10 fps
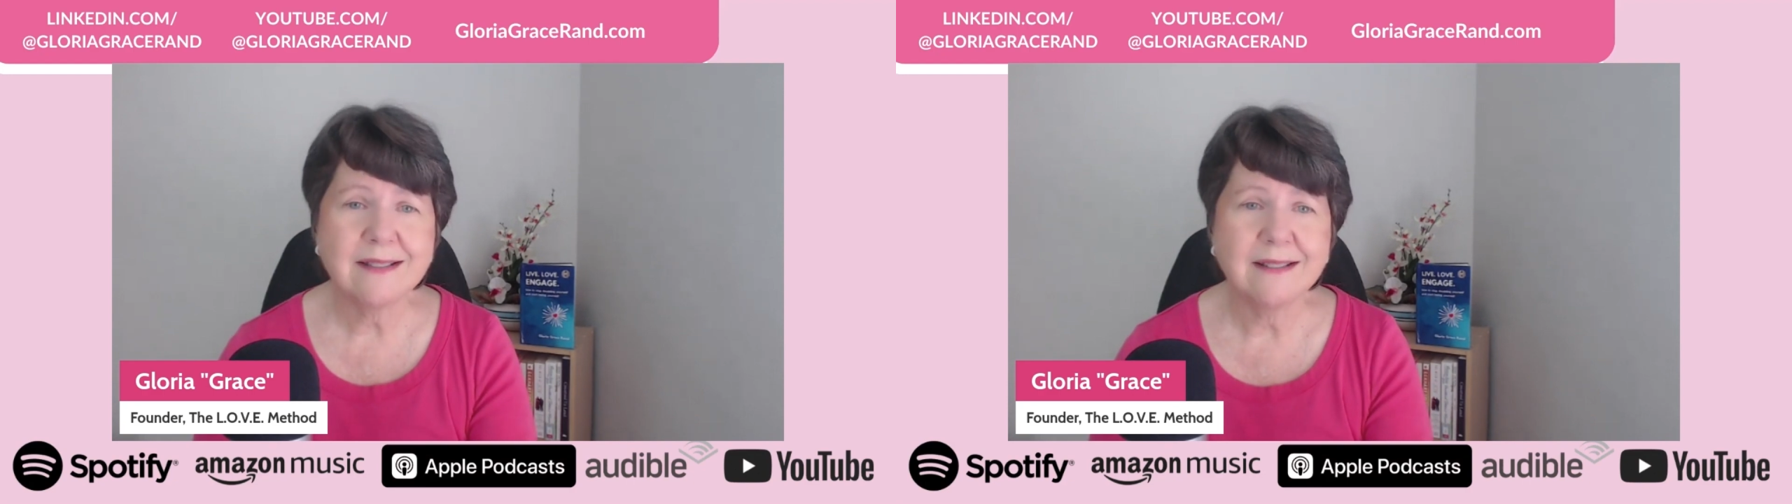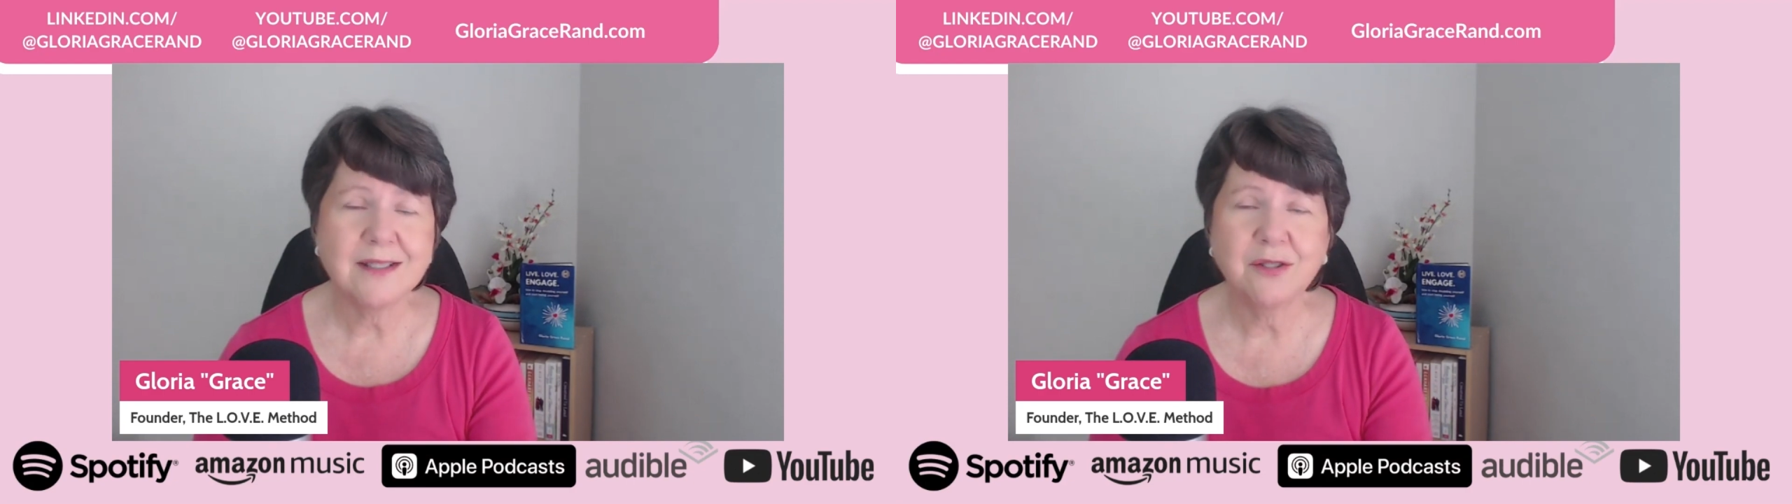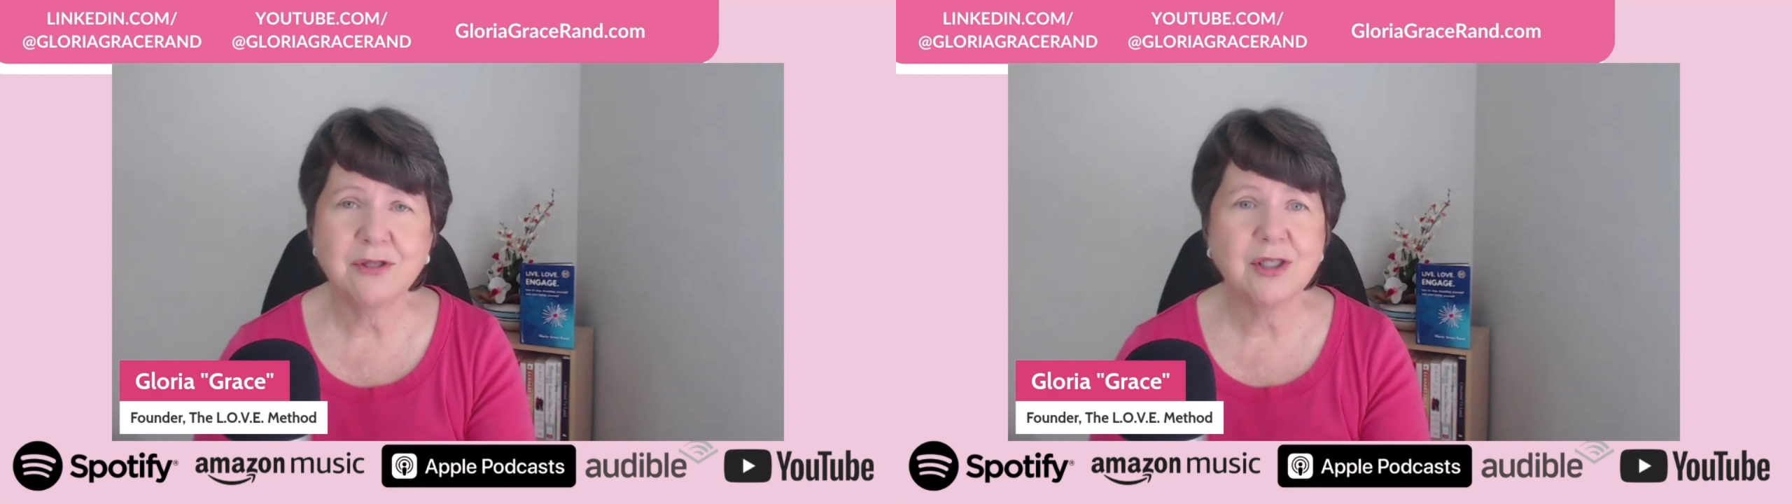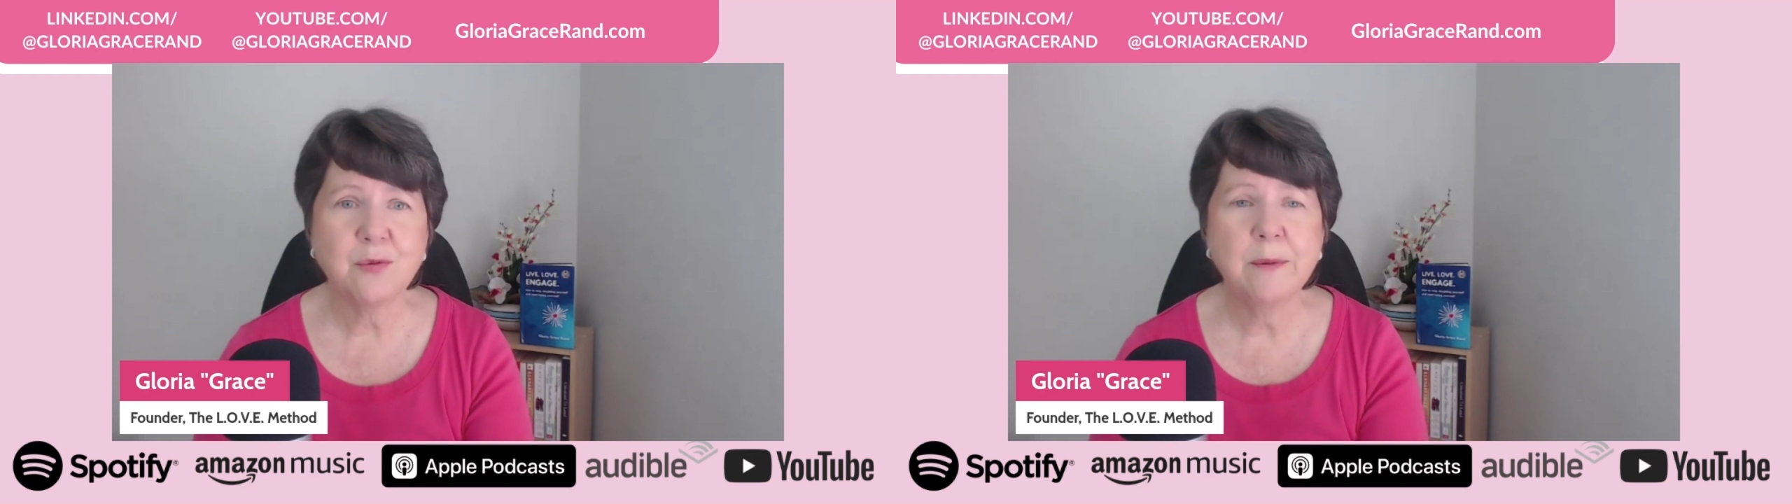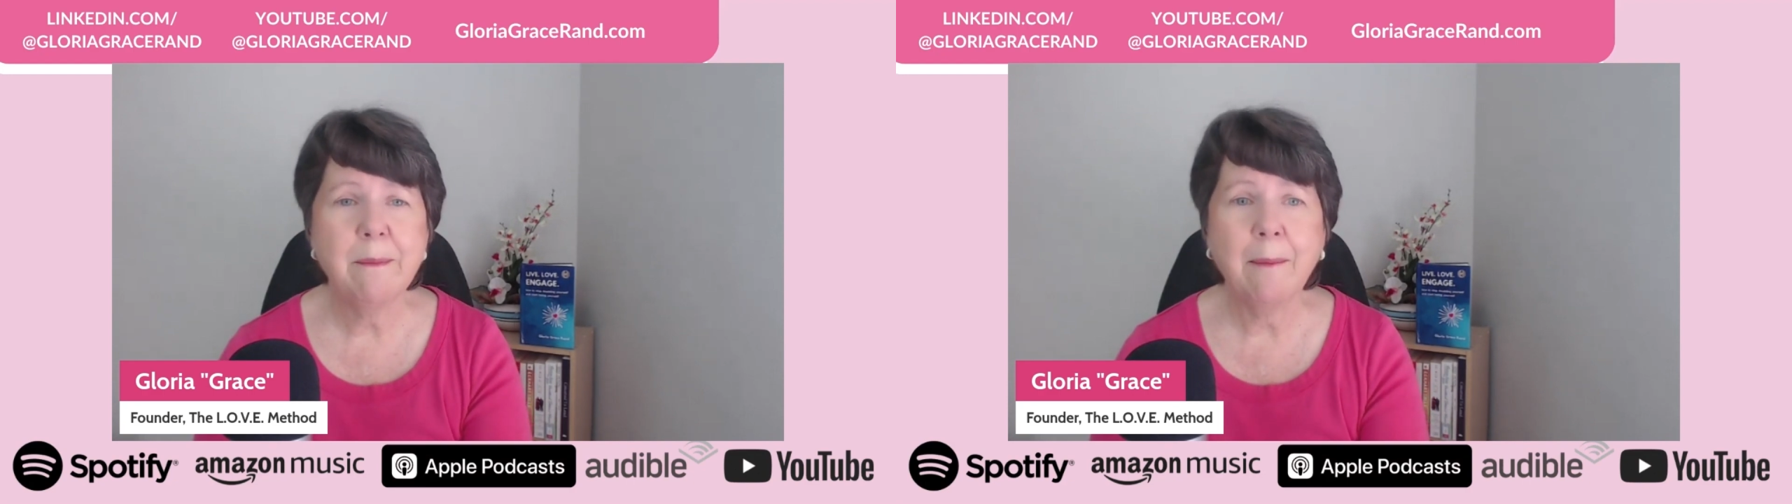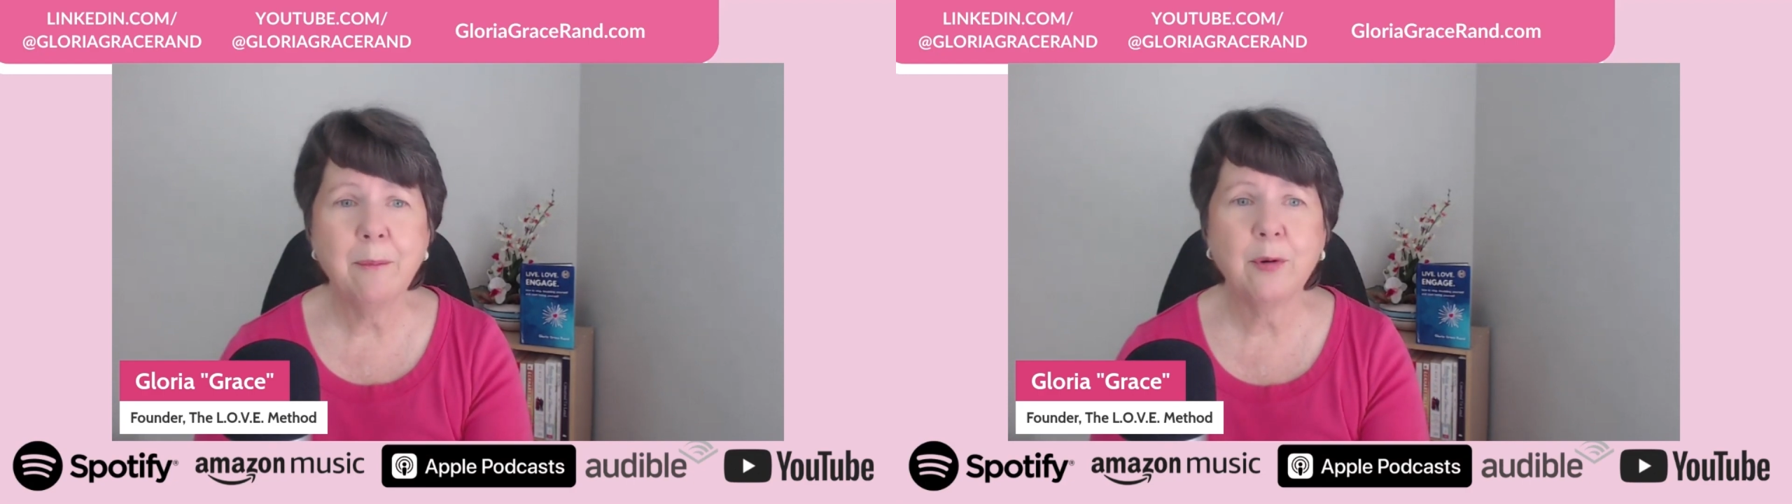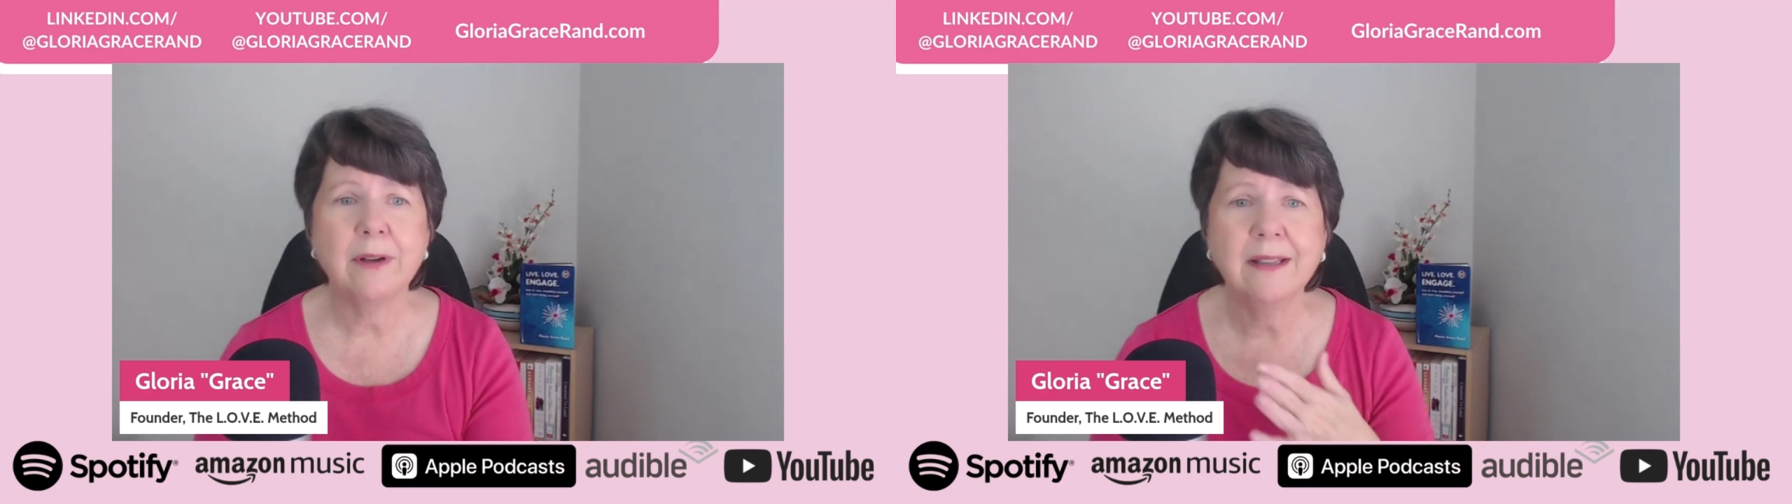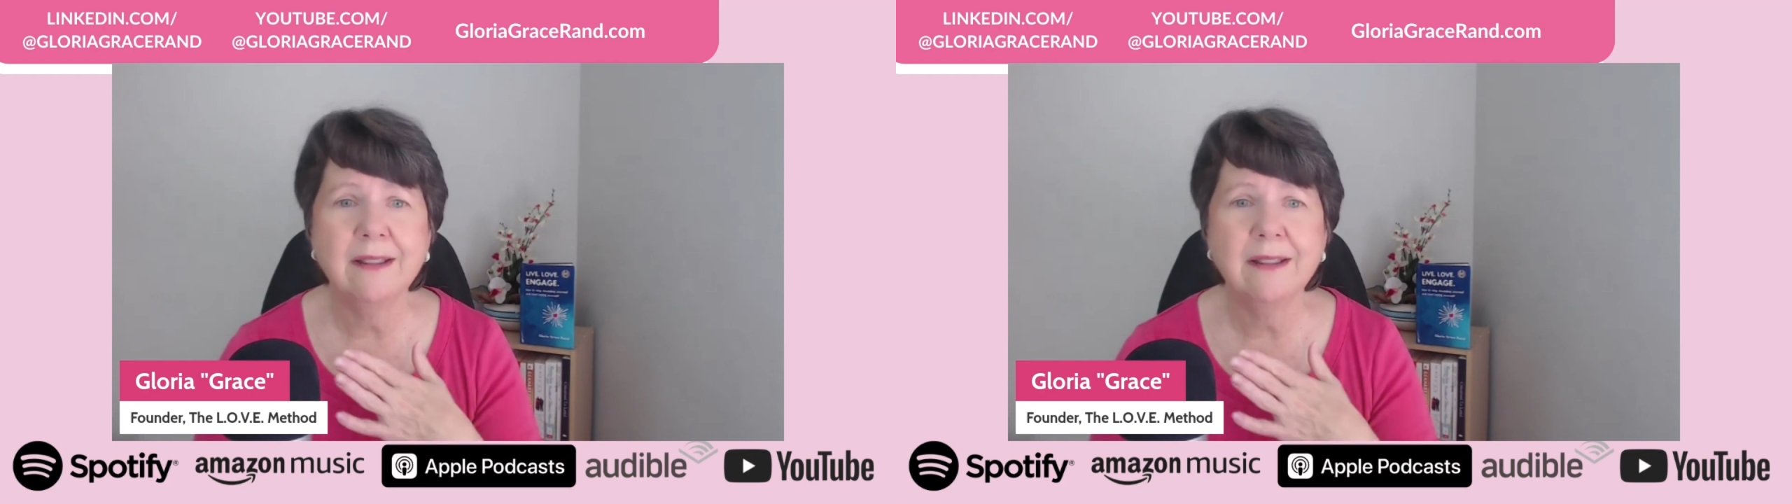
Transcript: And so just remembering